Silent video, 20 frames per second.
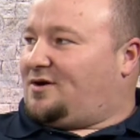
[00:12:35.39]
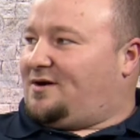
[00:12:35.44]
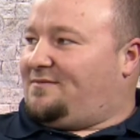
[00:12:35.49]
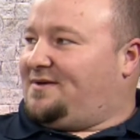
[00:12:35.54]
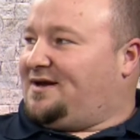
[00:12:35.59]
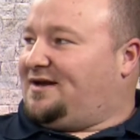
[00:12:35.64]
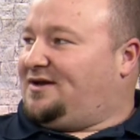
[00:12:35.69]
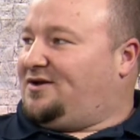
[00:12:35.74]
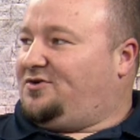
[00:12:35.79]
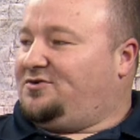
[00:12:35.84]
I
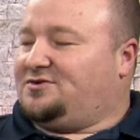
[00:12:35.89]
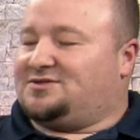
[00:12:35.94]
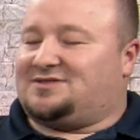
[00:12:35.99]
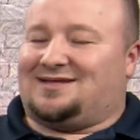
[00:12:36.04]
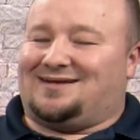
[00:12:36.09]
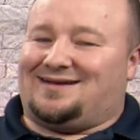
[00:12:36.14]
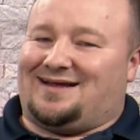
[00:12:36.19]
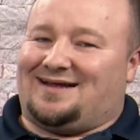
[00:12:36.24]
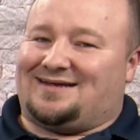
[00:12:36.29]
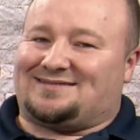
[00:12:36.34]
mean, who's the
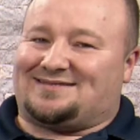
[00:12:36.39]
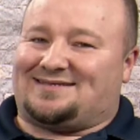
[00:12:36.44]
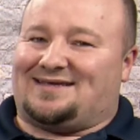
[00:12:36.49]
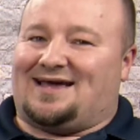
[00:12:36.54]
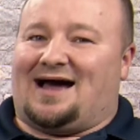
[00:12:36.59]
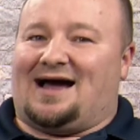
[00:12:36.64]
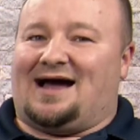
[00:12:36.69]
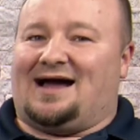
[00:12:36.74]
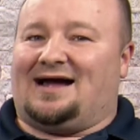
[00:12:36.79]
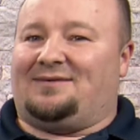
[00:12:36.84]
next
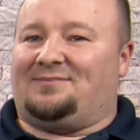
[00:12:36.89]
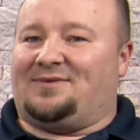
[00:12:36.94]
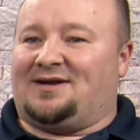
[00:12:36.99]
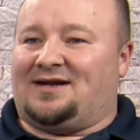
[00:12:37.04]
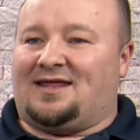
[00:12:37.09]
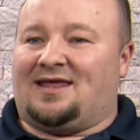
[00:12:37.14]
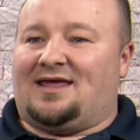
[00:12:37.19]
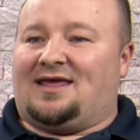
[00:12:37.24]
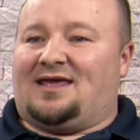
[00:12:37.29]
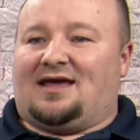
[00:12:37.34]
guy? I mean,